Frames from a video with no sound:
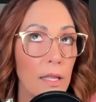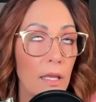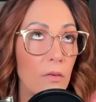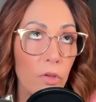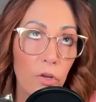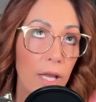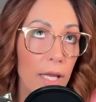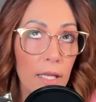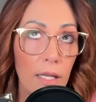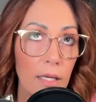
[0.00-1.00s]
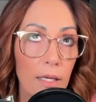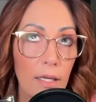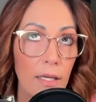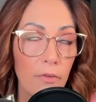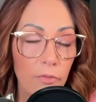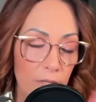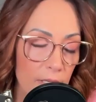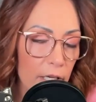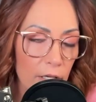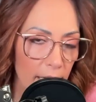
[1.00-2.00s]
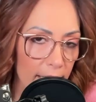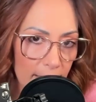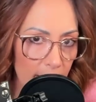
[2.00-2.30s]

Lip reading: It feels like you're in